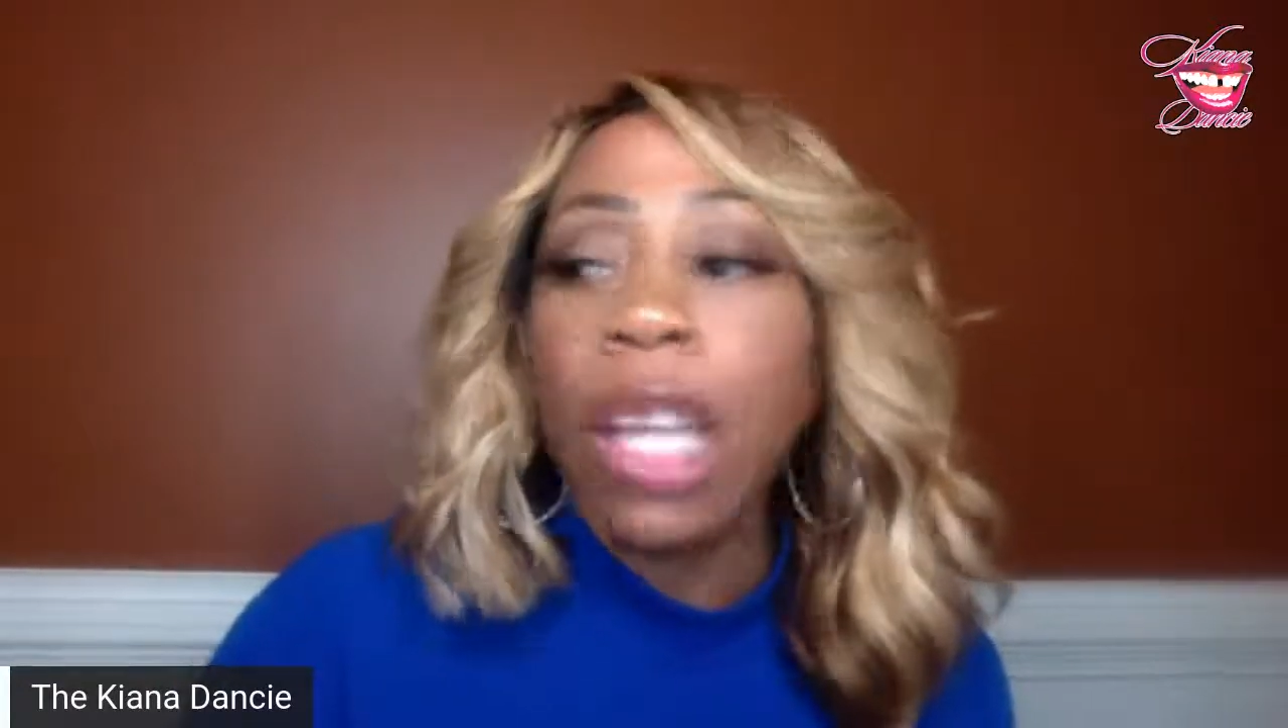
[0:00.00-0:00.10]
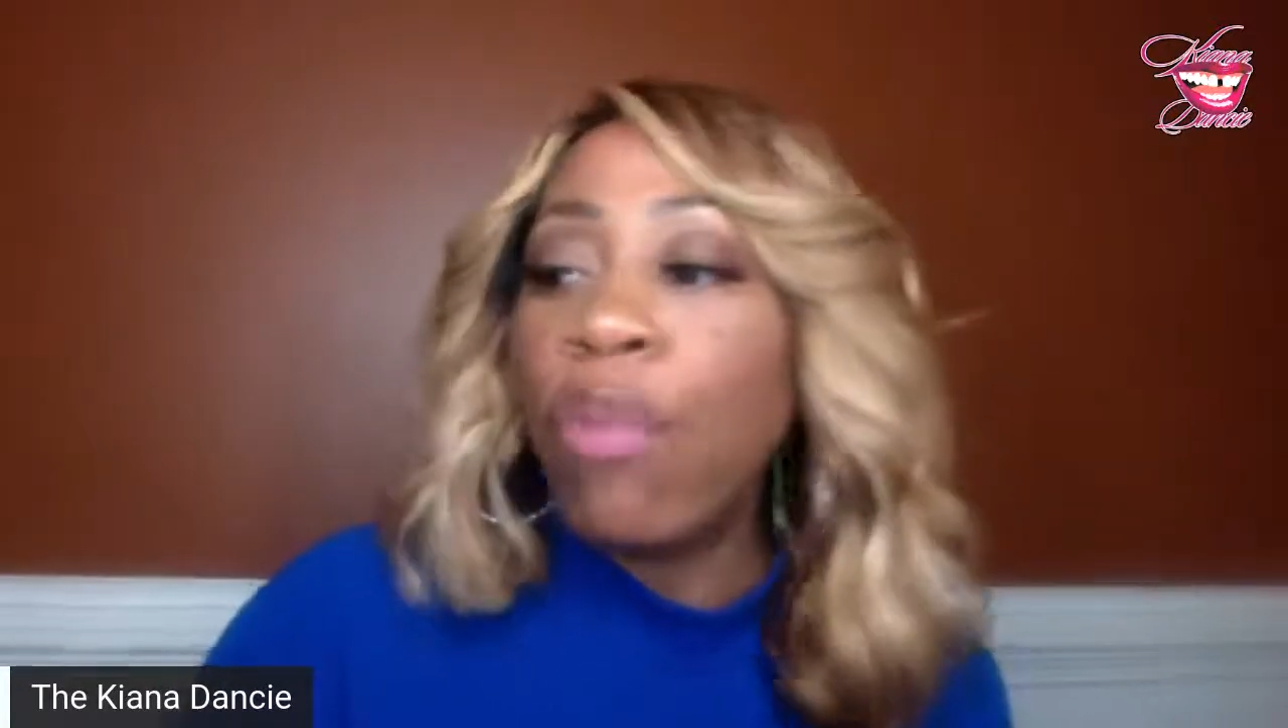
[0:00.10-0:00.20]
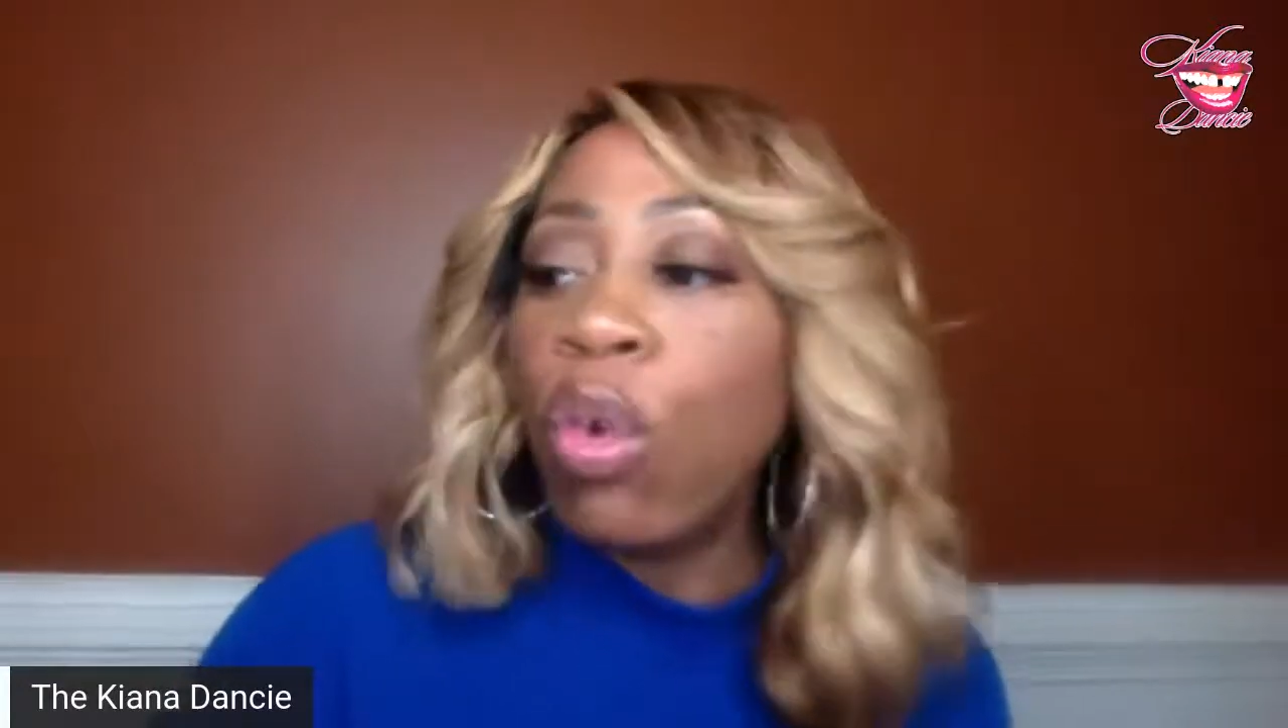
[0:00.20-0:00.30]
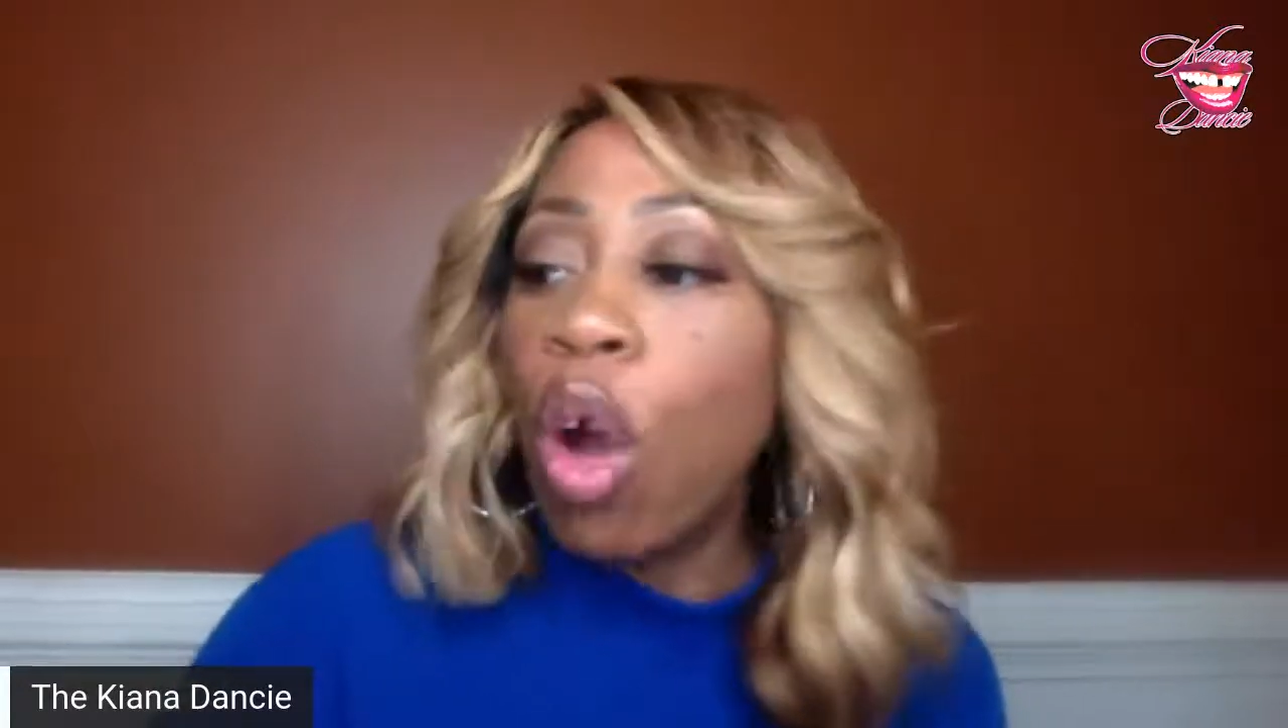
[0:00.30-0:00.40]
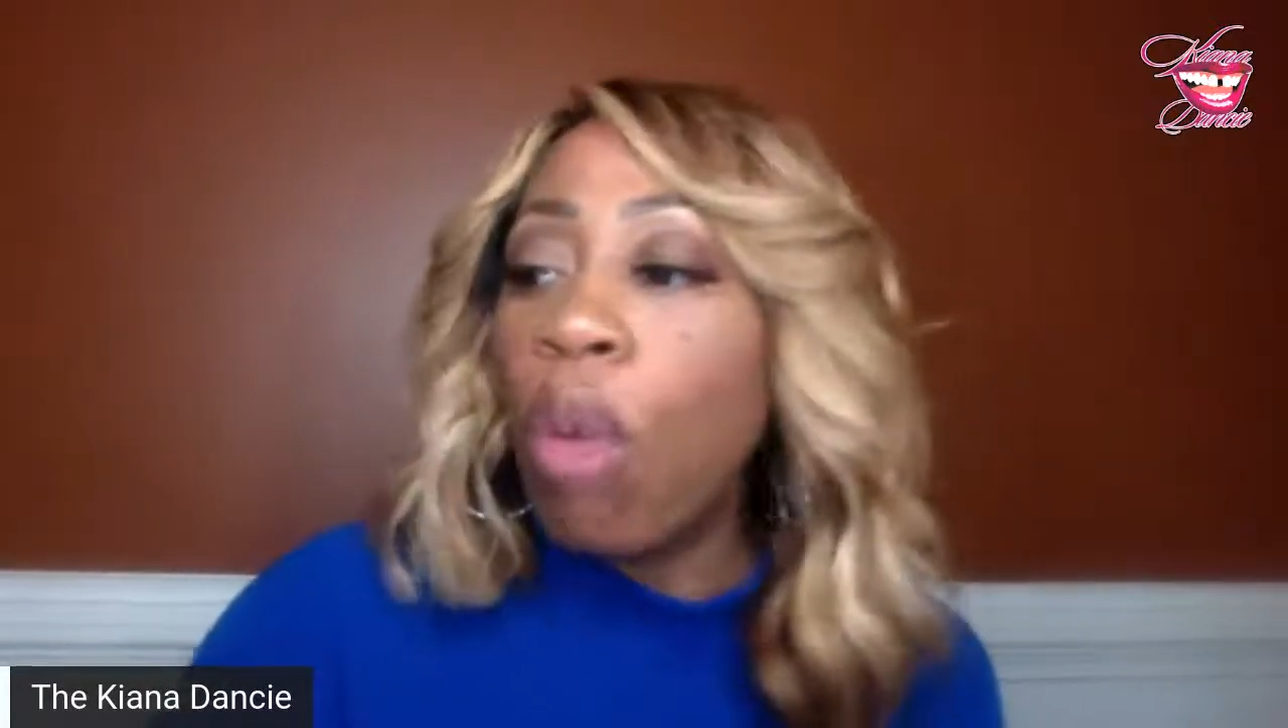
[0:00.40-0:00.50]
if
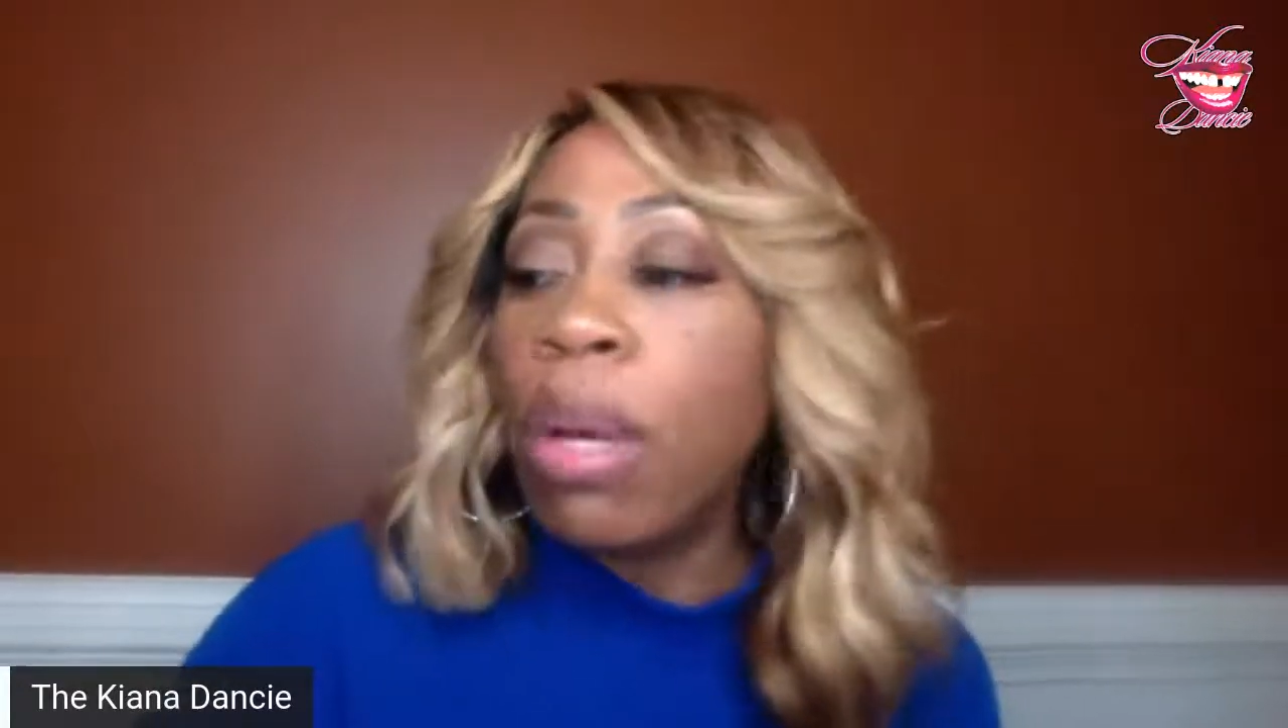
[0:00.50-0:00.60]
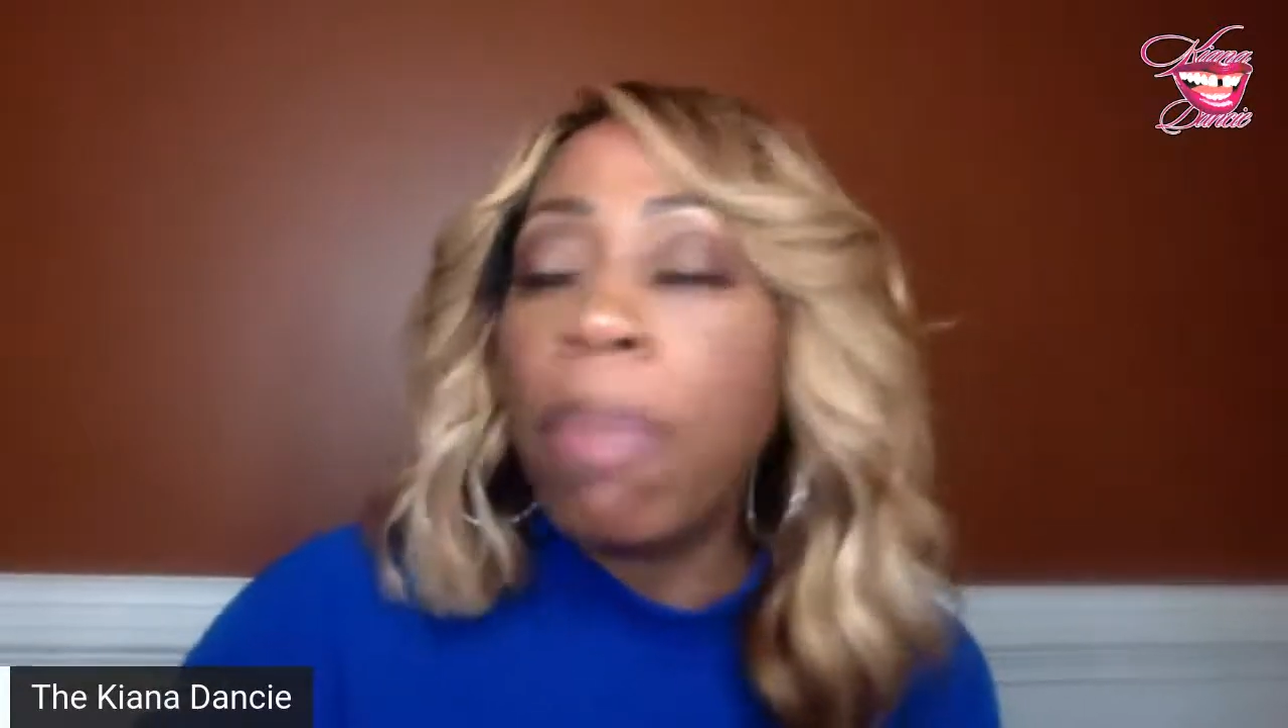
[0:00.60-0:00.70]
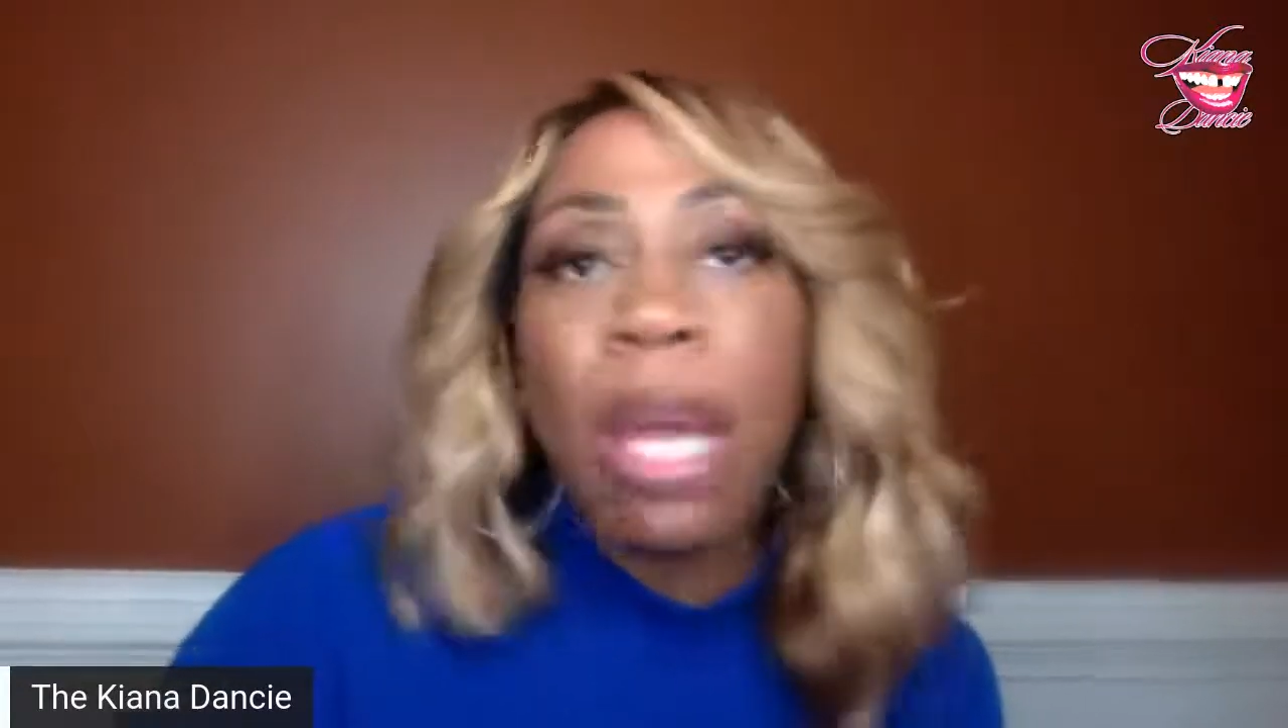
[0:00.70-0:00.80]
you don't put